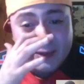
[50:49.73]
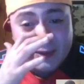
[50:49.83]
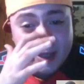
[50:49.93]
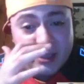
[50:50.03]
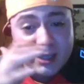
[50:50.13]

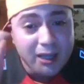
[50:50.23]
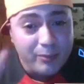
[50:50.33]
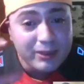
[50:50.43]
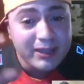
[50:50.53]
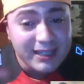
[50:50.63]
thing,
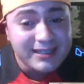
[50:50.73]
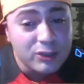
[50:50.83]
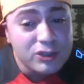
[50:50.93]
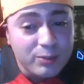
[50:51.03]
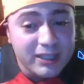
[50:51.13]
but they still
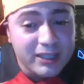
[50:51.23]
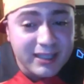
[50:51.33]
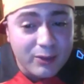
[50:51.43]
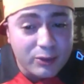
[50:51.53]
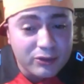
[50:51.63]
took place in
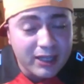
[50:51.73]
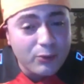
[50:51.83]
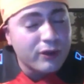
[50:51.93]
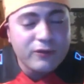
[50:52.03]
that world. Like one of them.